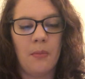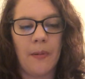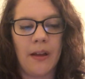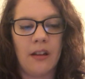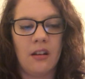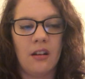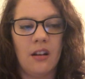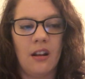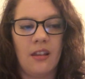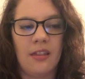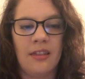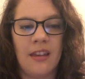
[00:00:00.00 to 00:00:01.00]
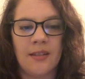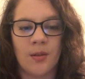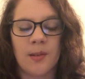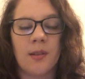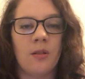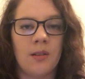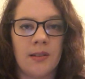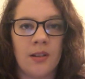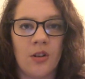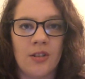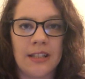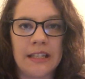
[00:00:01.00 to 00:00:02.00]
but there's also
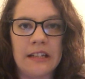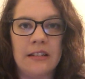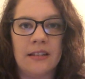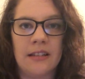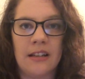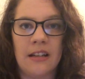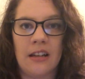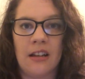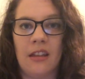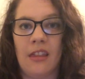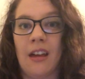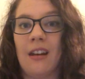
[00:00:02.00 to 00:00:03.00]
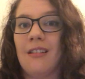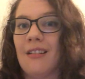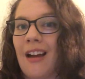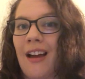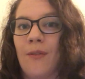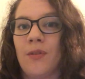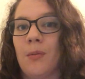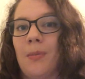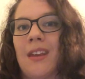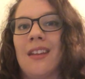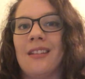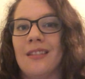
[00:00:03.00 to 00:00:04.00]
certain scenes in here that have to
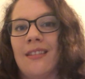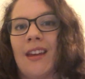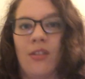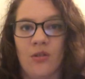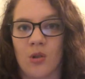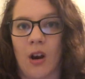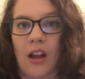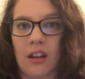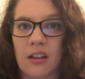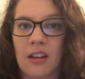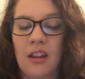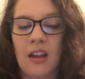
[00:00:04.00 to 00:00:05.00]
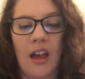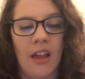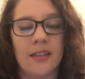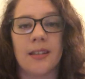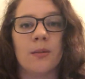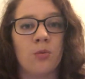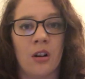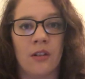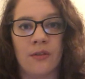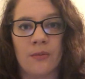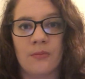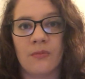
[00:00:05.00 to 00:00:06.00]
be down the track, and this is one
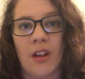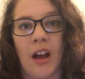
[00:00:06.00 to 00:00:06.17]
of them.